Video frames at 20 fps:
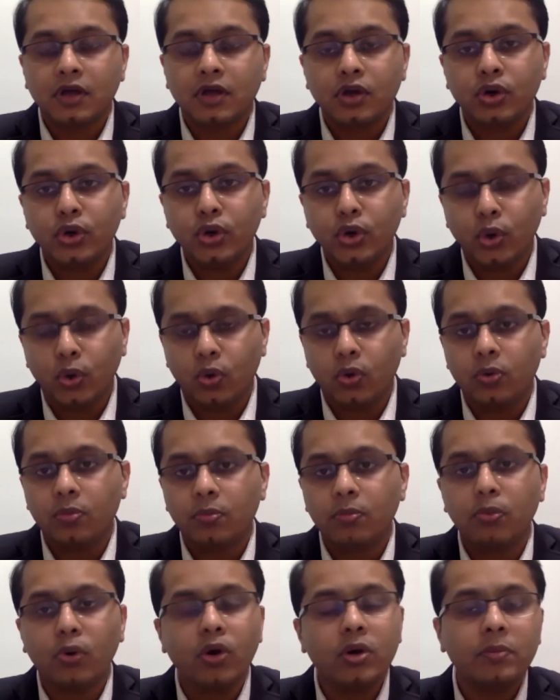No,
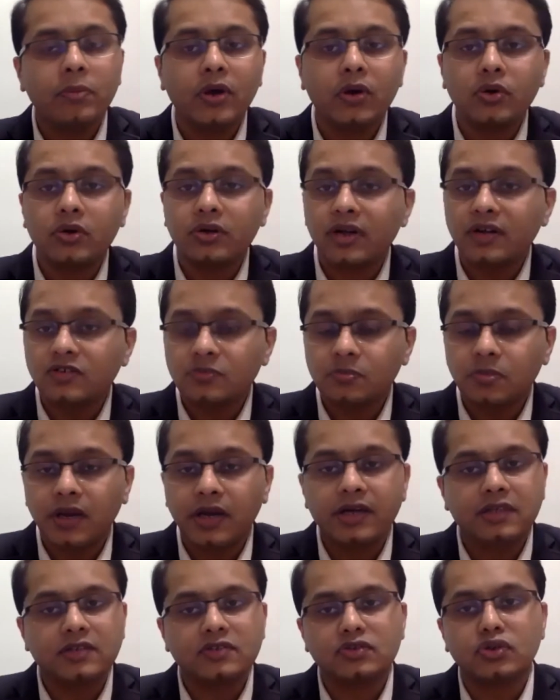bone marrow
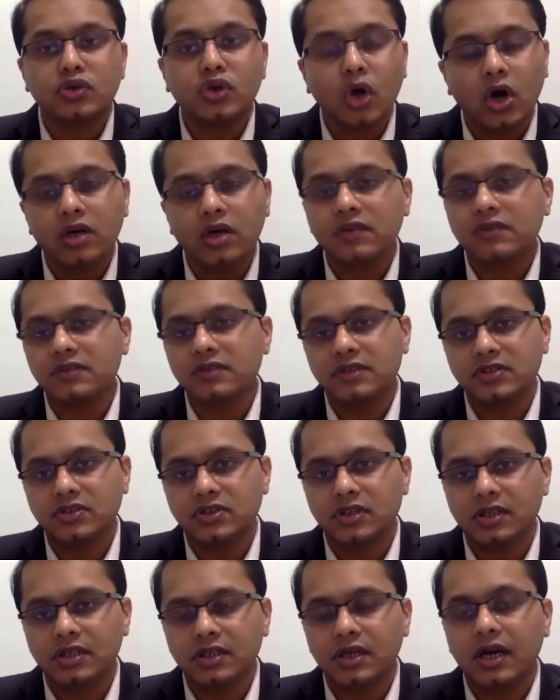transplant is not a
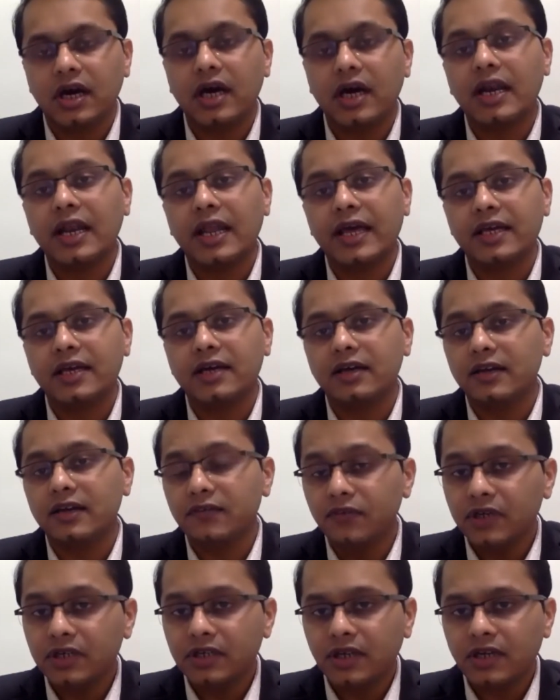surgery, unlike a
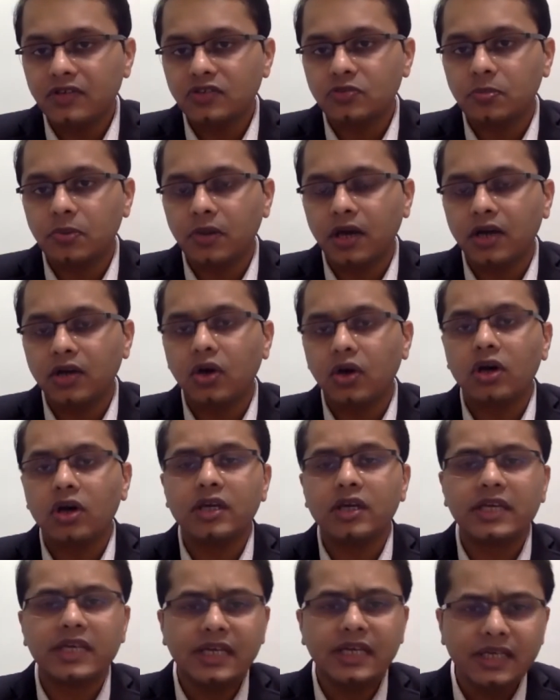liver transplant or a
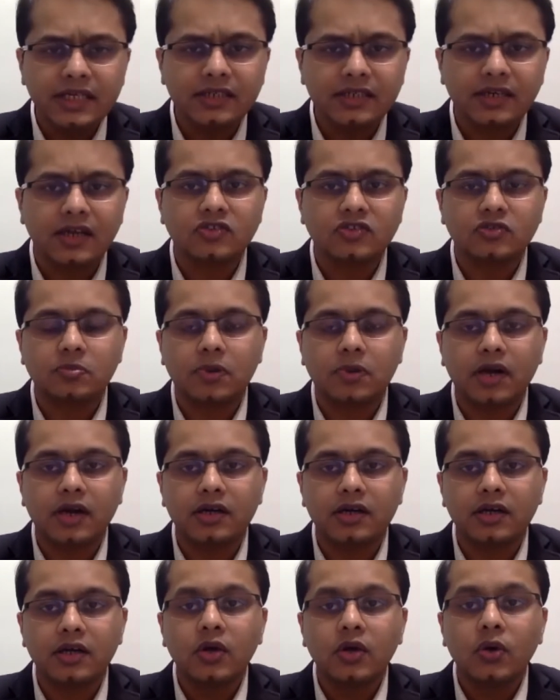kidney transplant,